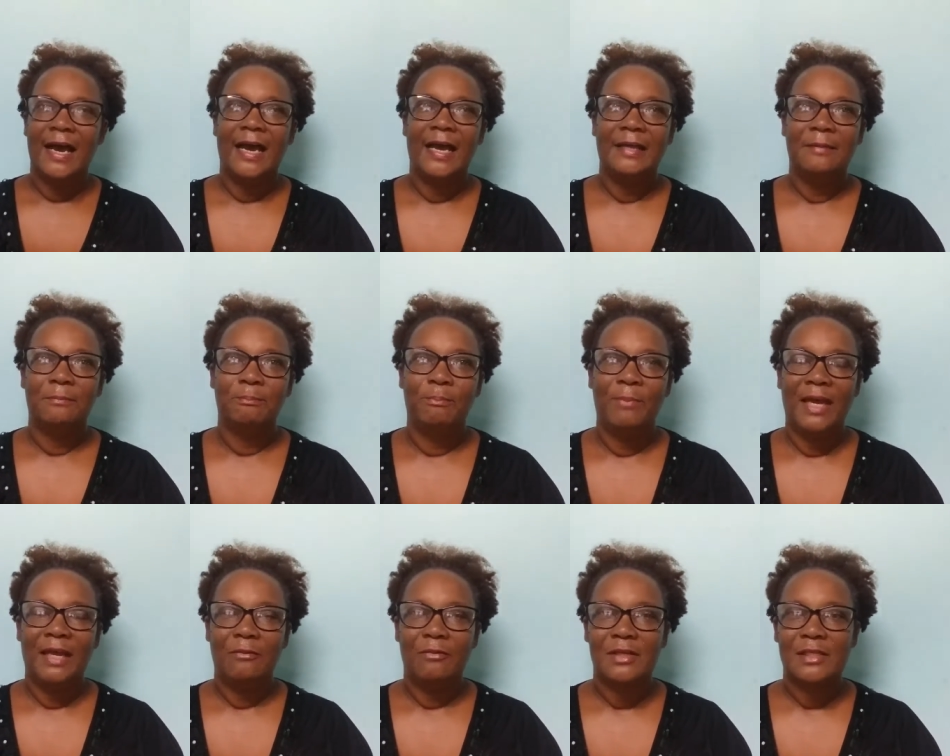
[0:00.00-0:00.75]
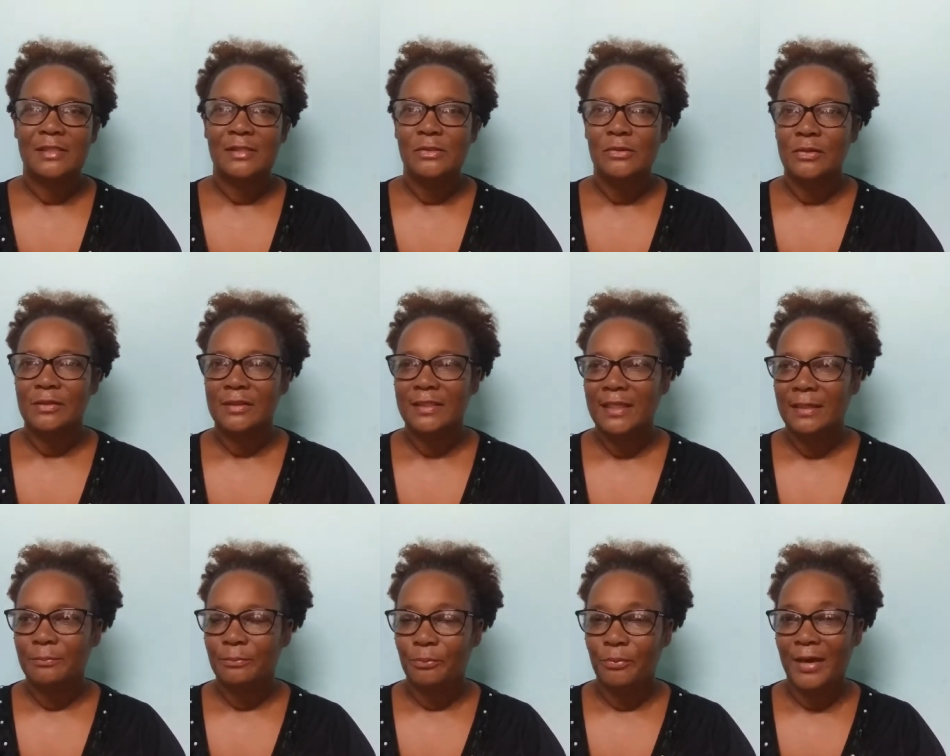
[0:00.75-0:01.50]
And Ben was
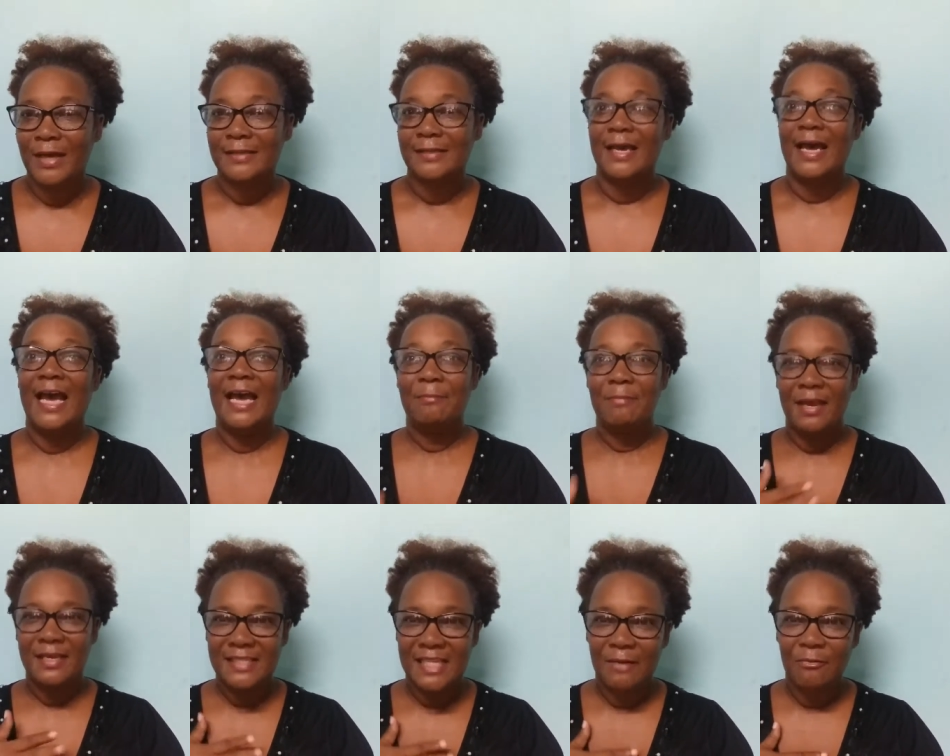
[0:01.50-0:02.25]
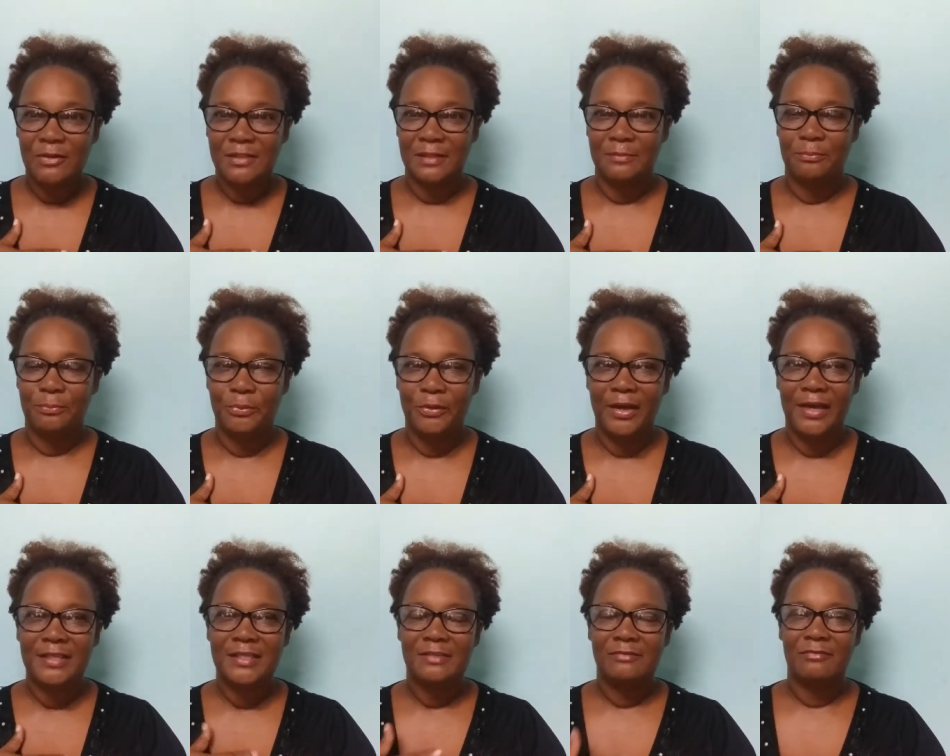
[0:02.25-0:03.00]
totally impressed. I myself was
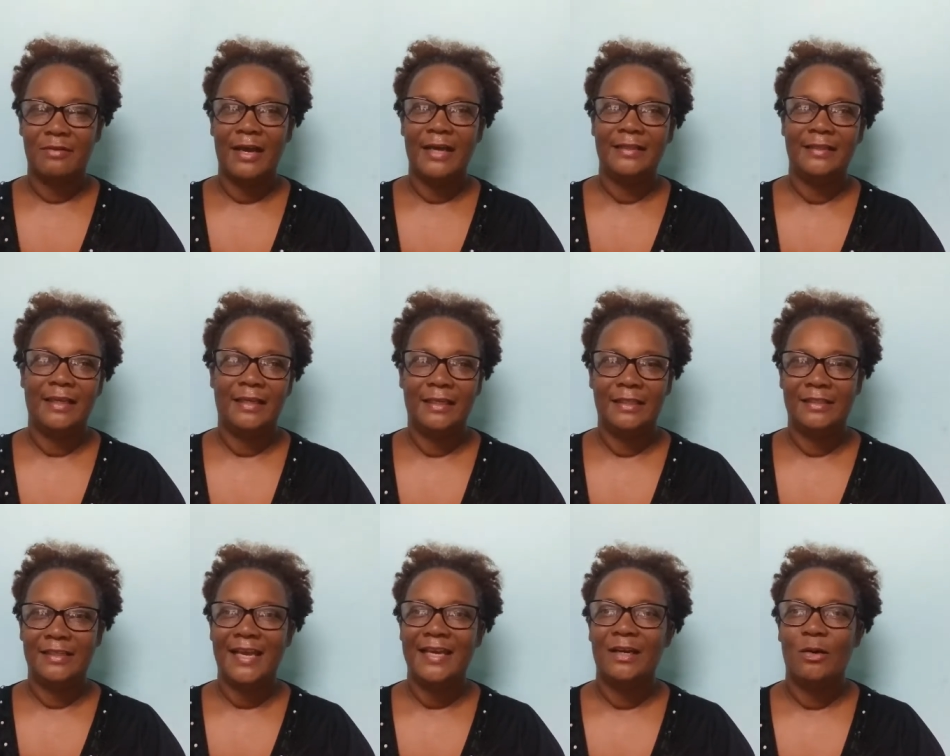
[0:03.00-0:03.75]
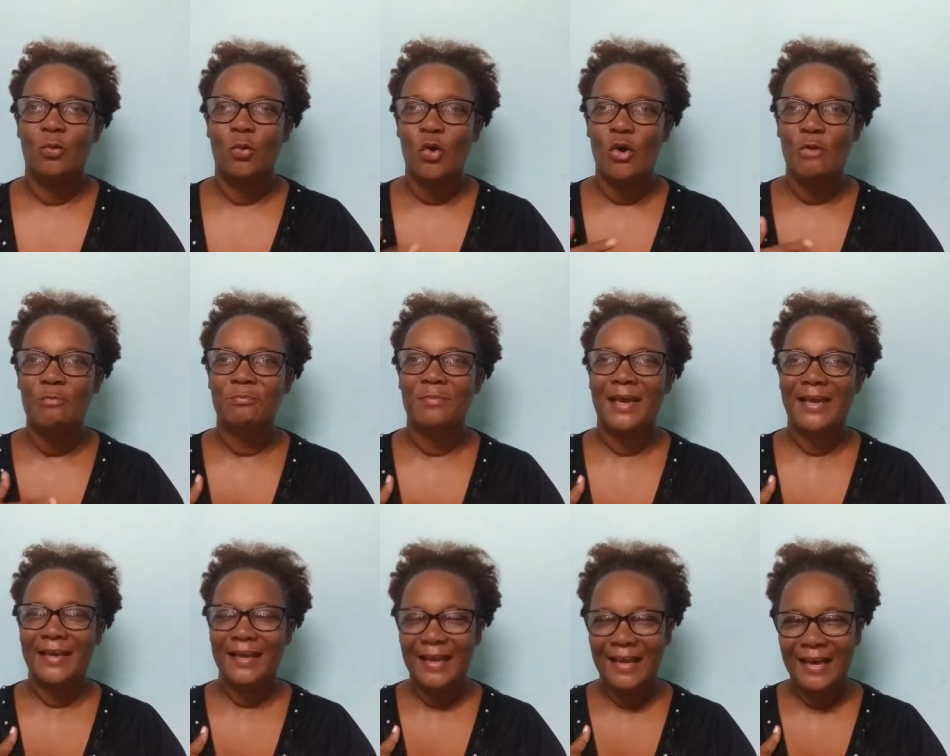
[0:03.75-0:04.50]
impressed, right? And it kind of warmed
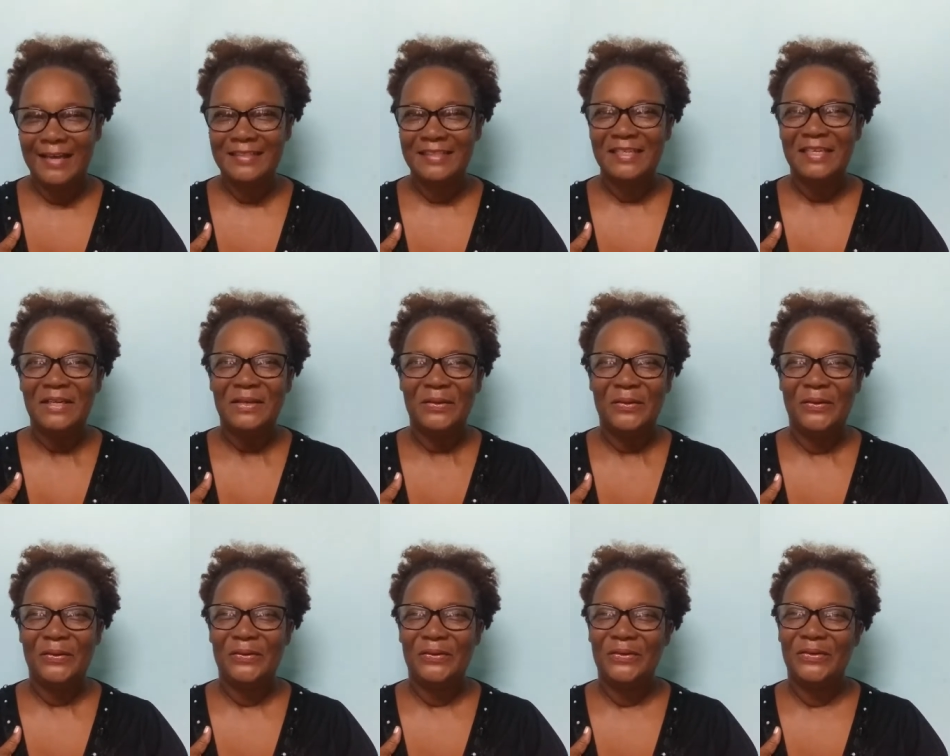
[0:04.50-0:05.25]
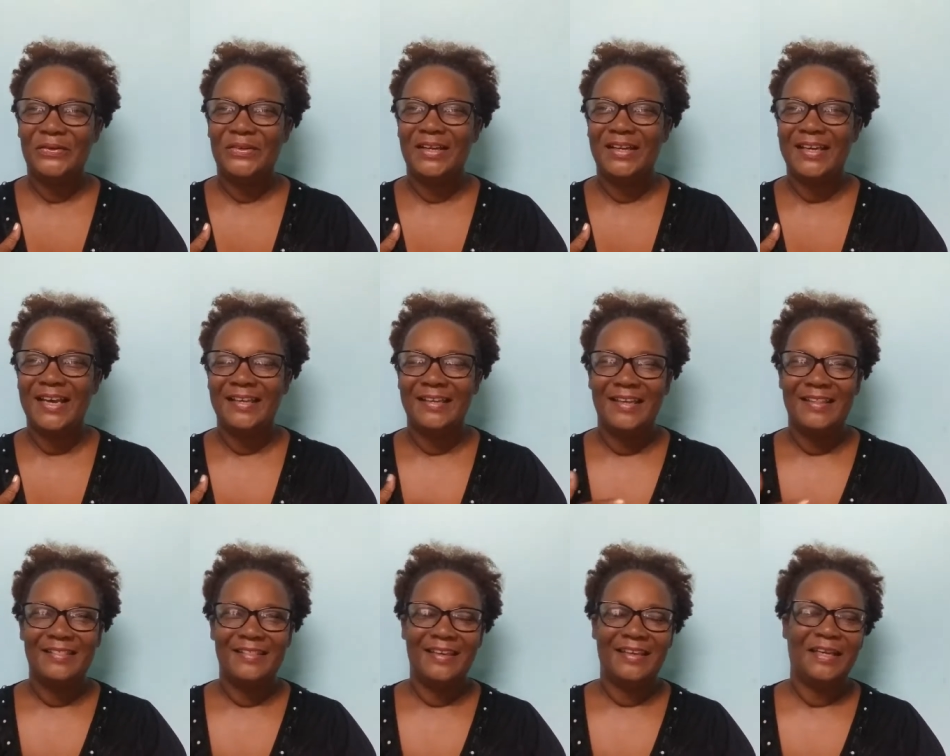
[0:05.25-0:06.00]
my heart, you know, you know that
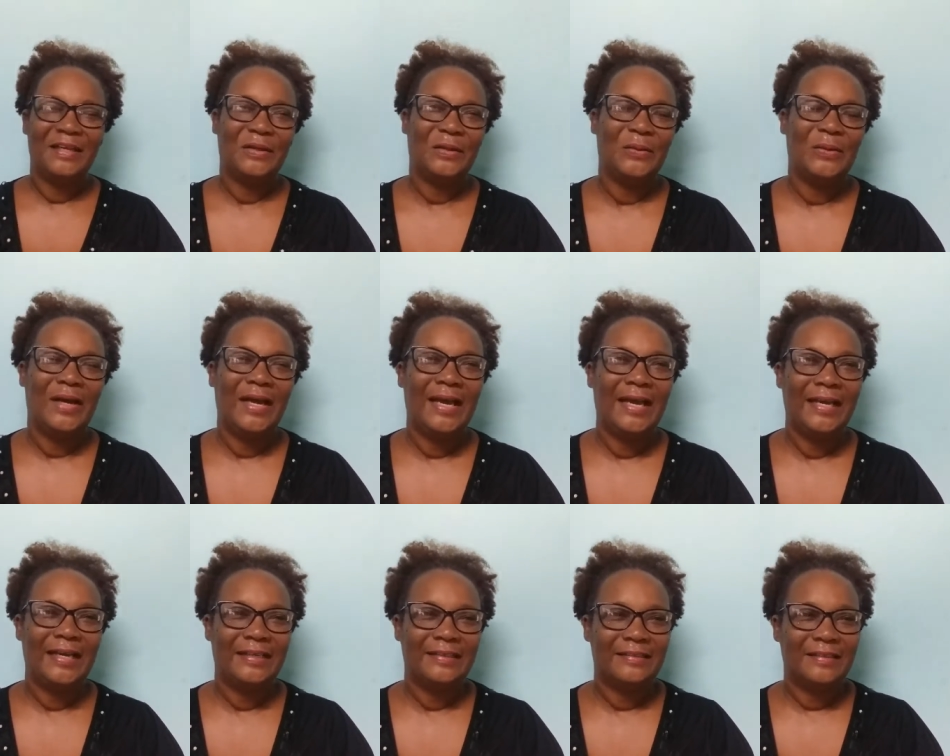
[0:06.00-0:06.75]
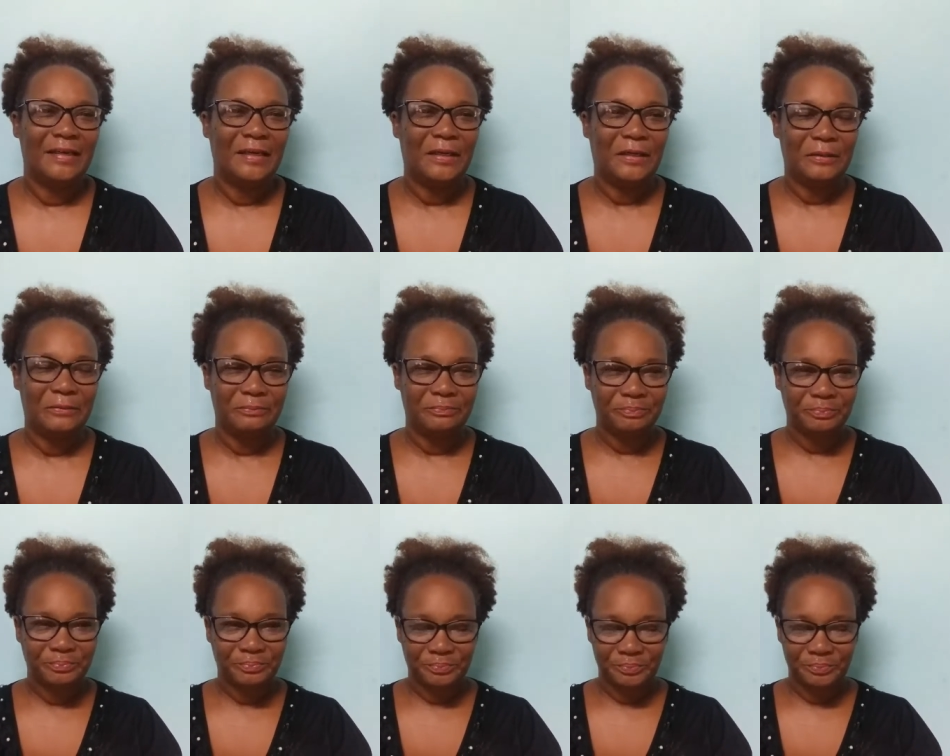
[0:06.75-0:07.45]
kind of thing, you know. And um,